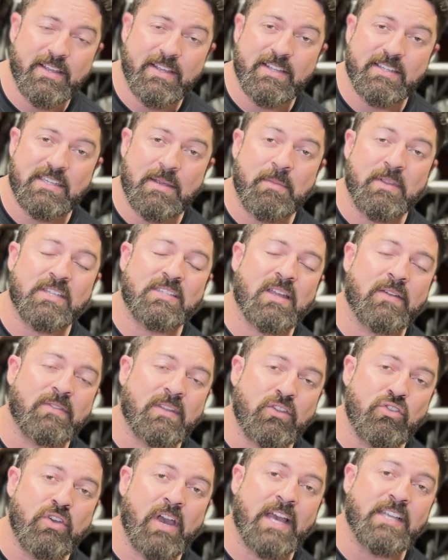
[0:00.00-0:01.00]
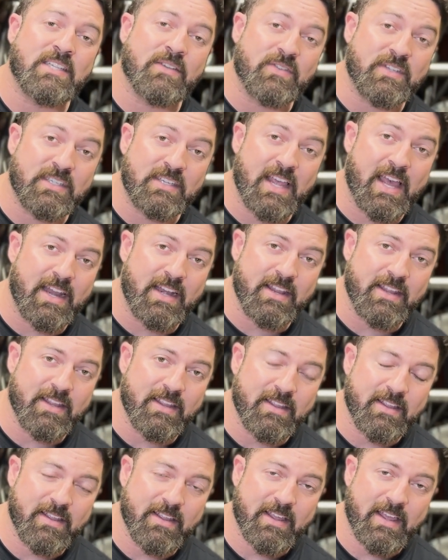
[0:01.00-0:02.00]
some of the stuff that you guys have said
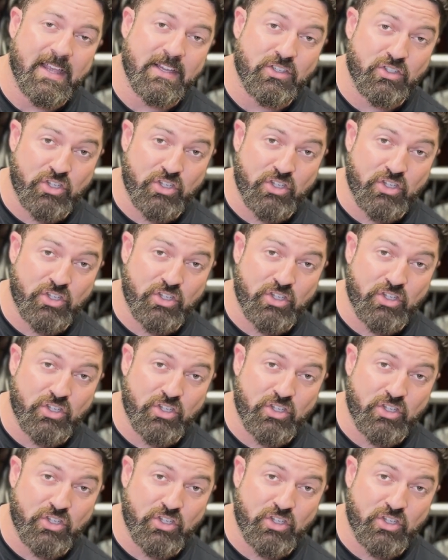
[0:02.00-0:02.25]
has